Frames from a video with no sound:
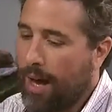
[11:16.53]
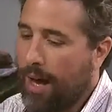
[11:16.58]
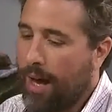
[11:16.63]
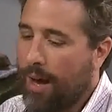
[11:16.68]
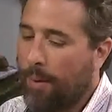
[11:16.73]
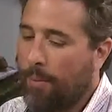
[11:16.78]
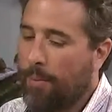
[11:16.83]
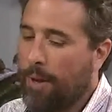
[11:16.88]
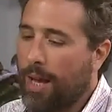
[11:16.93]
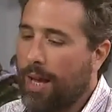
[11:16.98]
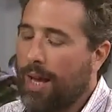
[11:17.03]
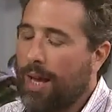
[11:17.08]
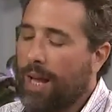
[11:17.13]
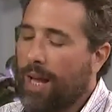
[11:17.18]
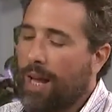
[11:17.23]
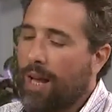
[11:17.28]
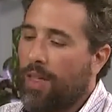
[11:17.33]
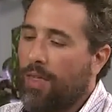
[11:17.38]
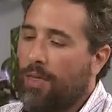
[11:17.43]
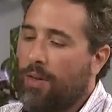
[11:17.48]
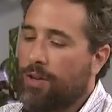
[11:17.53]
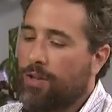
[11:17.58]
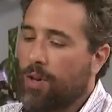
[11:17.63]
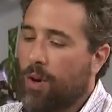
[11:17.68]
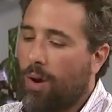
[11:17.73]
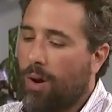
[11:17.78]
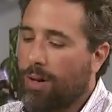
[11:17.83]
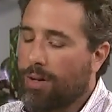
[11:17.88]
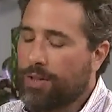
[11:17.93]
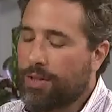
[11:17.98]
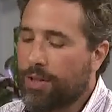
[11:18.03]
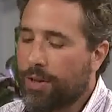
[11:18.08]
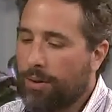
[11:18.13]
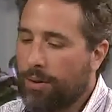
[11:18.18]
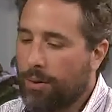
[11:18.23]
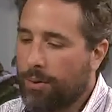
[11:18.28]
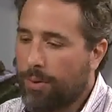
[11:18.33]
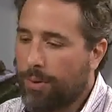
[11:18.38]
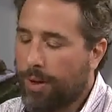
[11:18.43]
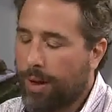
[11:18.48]
Um, there's
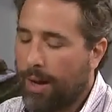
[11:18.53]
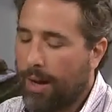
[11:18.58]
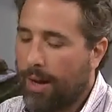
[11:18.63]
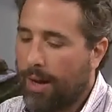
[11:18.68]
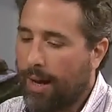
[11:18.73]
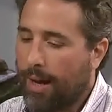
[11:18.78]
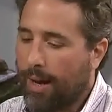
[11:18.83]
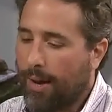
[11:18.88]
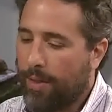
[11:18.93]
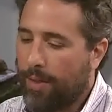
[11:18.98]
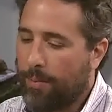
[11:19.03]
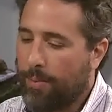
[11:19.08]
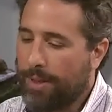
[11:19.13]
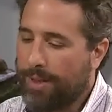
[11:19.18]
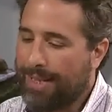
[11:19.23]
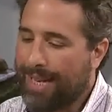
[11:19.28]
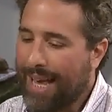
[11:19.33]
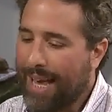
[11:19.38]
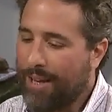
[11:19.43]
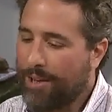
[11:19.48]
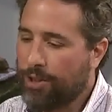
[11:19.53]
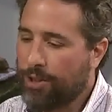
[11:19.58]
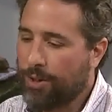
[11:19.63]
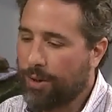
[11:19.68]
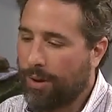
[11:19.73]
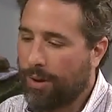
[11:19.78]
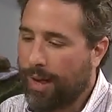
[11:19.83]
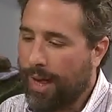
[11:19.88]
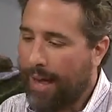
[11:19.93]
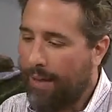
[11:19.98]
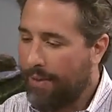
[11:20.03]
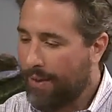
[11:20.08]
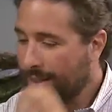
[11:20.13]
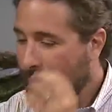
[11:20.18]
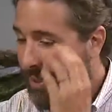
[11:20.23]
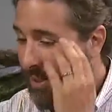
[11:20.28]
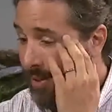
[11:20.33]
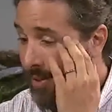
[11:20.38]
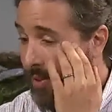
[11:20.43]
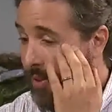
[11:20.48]
also uh, the potential, and
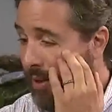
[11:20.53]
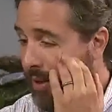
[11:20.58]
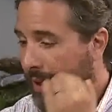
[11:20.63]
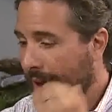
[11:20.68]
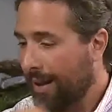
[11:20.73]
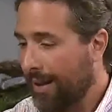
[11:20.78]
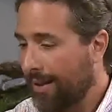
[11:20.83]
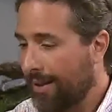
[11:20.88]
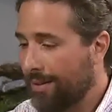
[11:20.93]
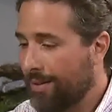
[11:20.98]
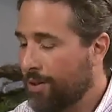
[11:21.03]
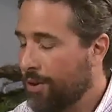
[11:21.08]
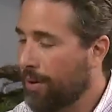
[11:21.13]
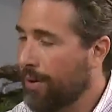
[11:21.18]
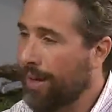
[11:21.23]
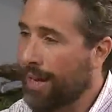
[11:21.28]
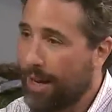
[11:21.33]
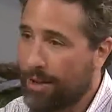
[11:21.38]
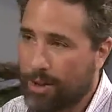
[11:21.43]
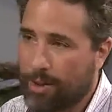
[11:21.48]
this is uh, certainly not